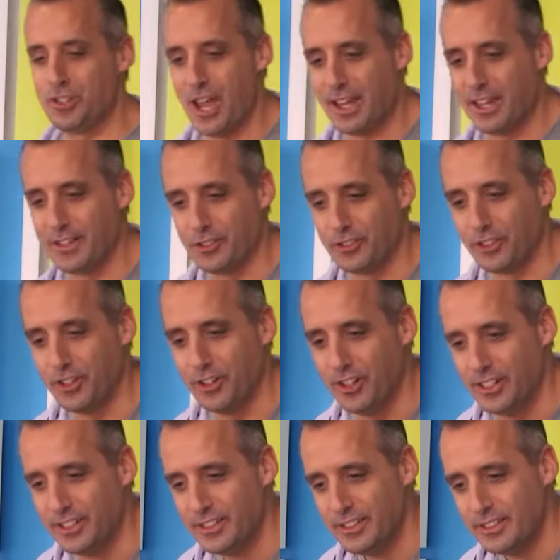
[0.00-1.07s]
jacket and a
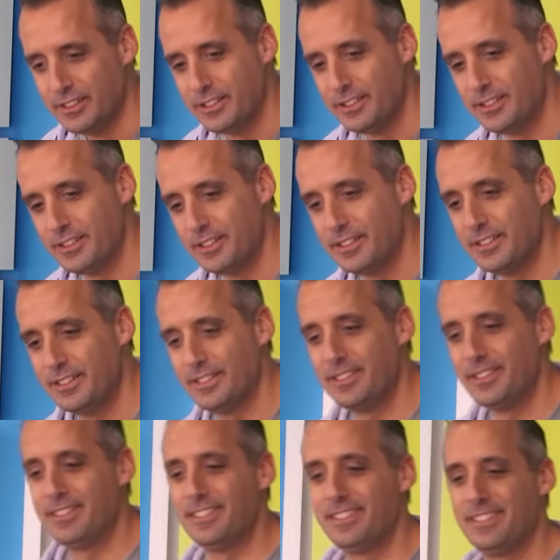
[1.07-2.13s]
cigar. You'll